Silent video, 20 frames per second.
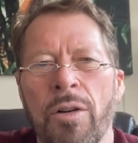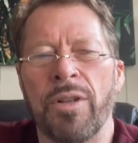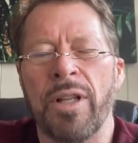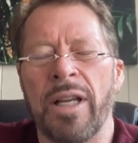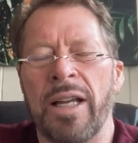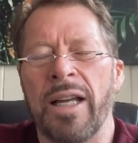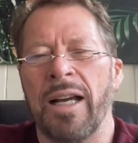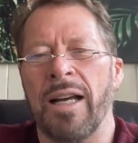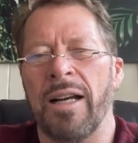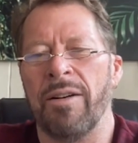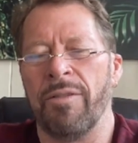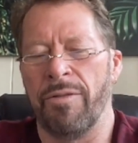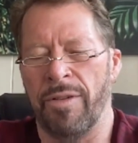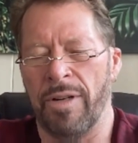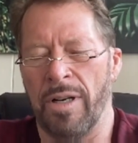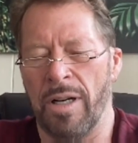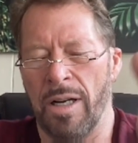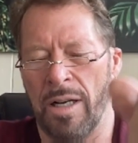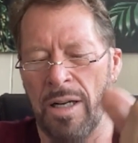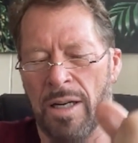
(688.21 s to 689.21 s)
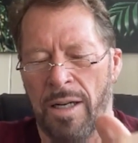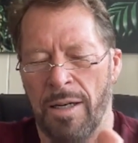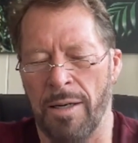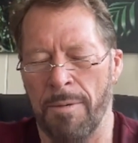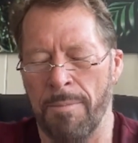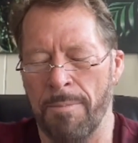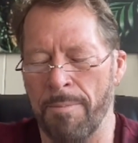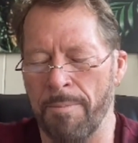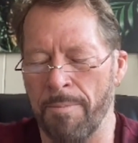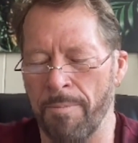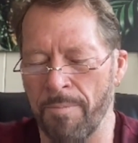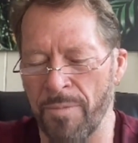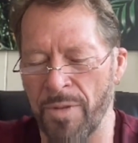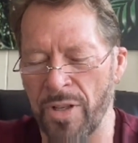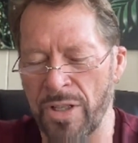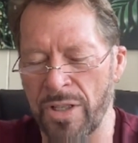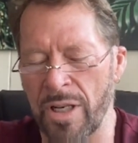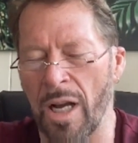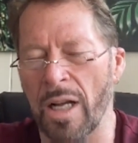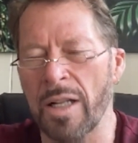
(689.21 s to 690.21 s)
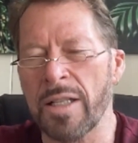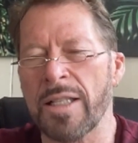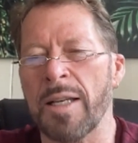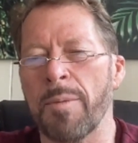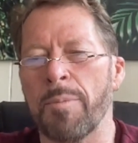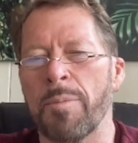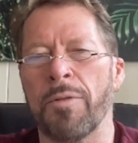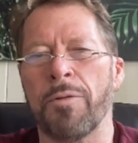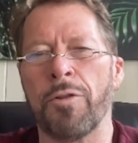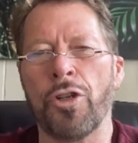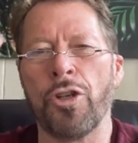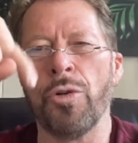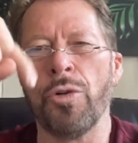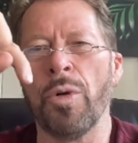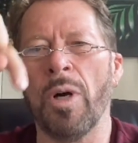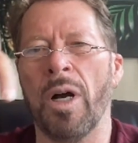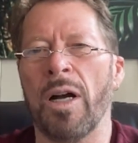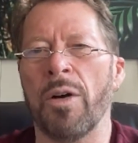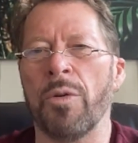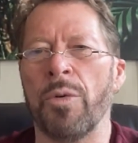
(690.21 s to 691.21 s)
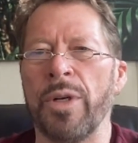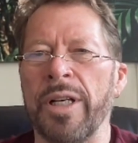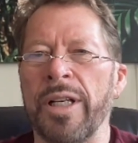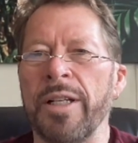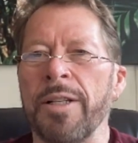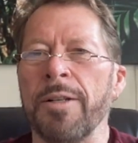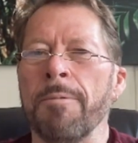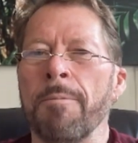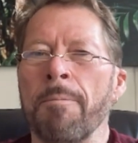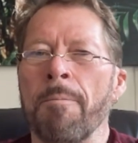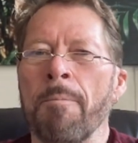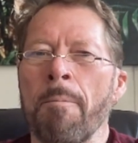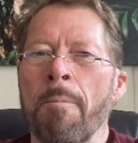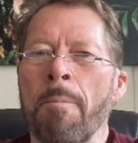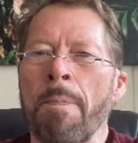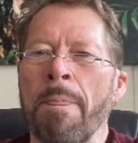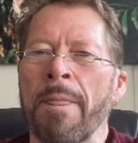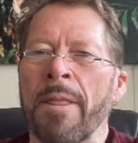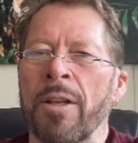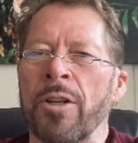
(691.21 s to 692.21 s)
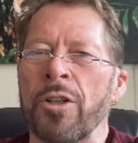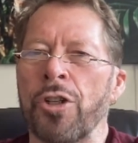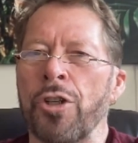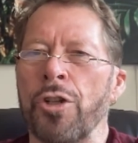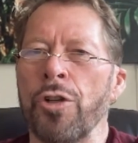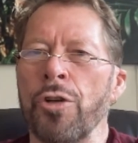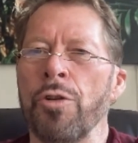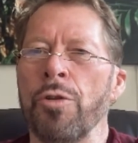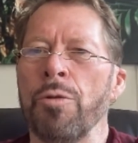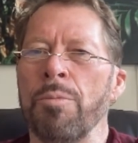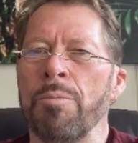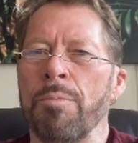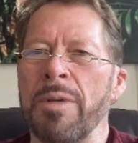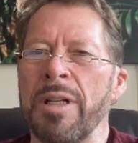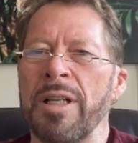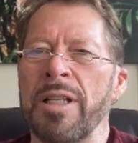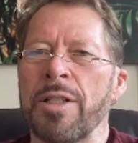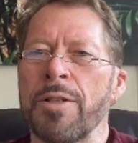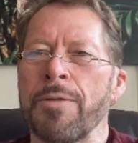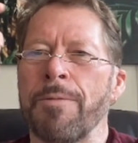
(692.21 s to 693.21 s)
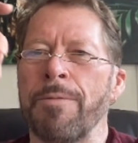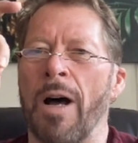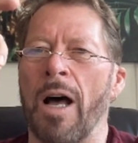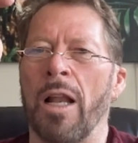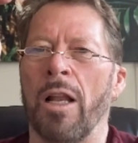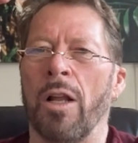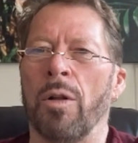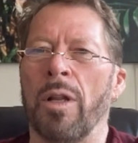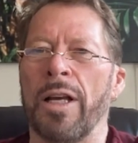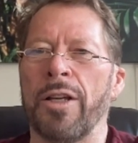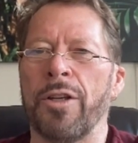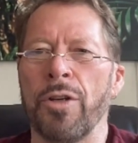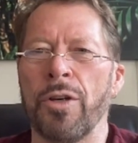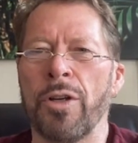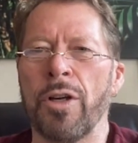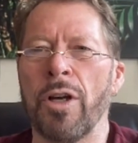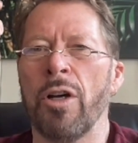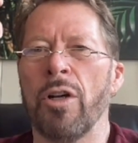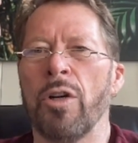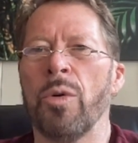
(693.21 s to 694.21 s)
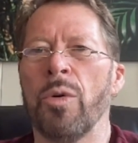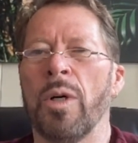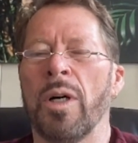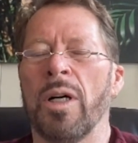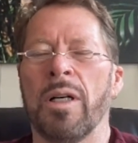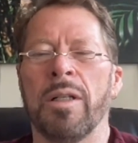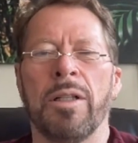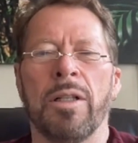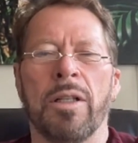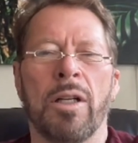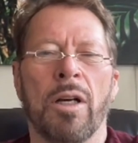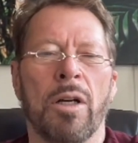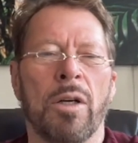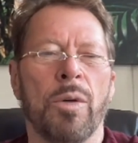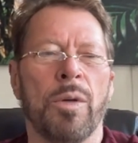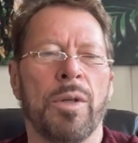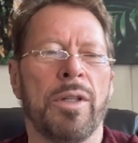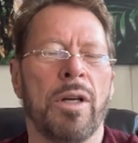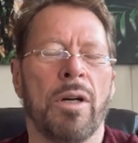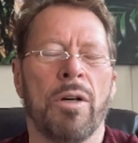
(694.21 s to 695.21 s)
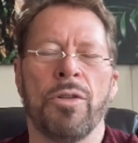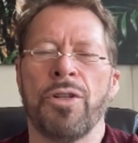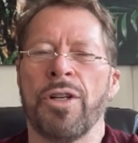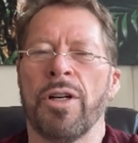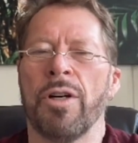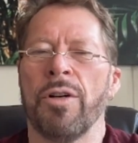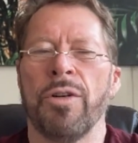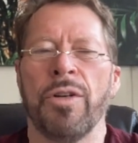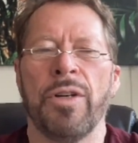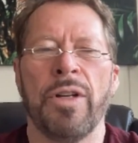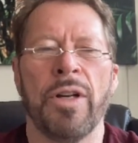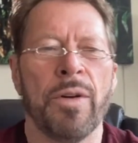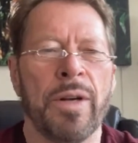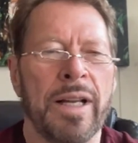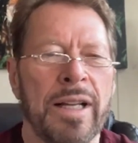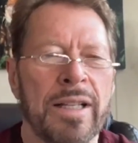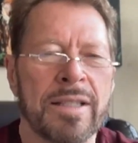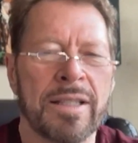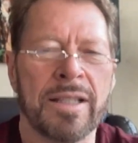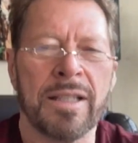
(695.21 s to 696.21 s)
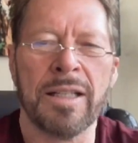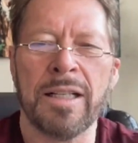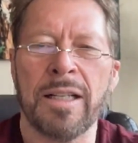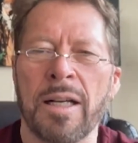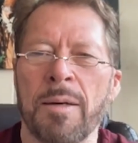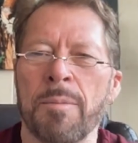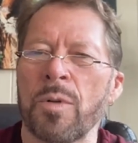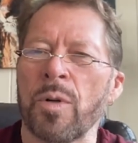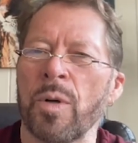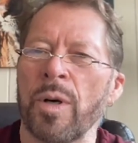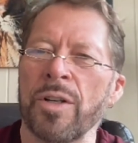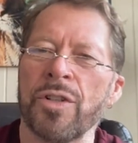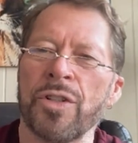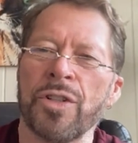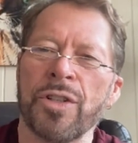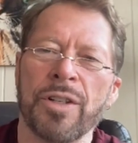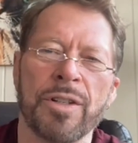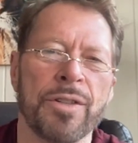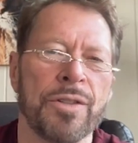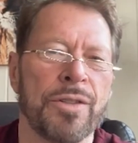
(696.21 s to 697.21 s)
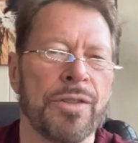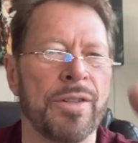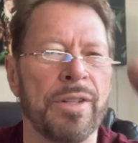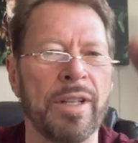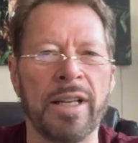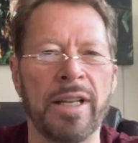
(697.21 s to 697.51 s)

they have this concept of Shu Ha Ri. Mm-hmm. Shu means follow. Like you go to a dojo, you don't ask any dumb questions. They